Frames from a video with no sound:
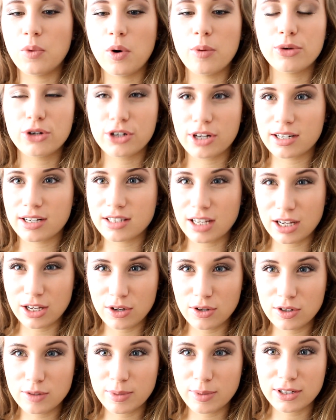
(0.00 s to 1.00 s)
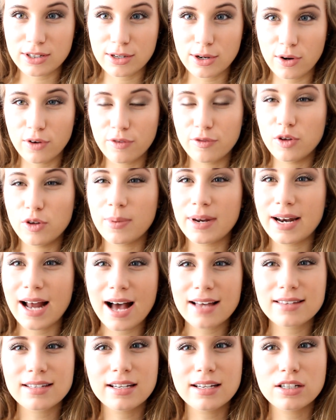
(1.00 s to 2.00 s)
what products I use, because a lot of you have been
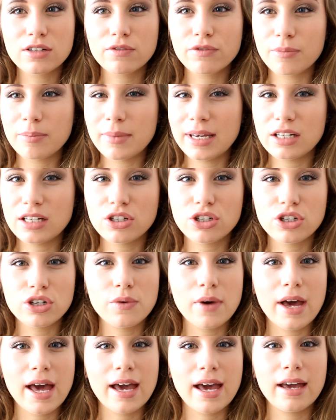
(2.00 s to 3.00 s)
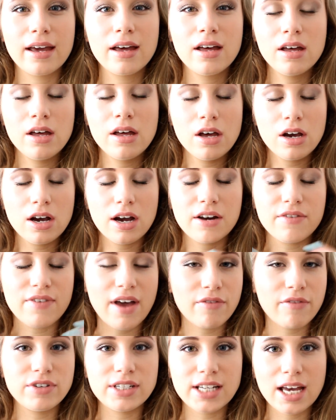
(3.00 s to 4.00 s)
asking for me to do a kind of
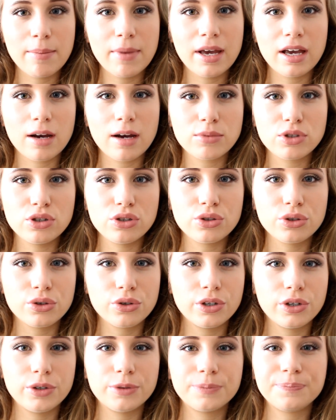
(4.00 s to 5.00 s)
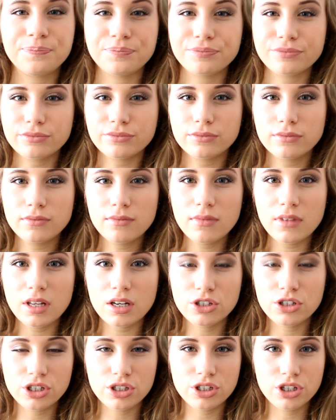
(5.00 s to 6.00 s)
everyday makeup tutorial
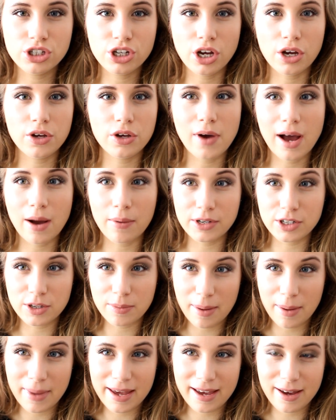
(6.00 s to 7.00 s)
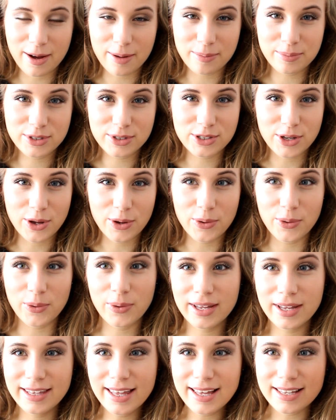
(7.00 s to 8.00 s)
just to show you how I do my makeup. So
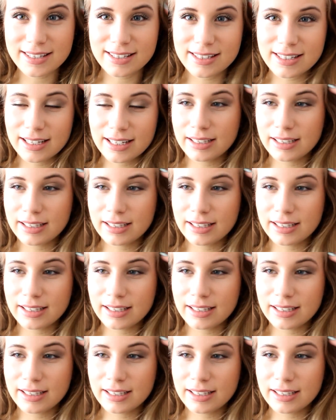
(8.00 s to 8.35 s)
yes.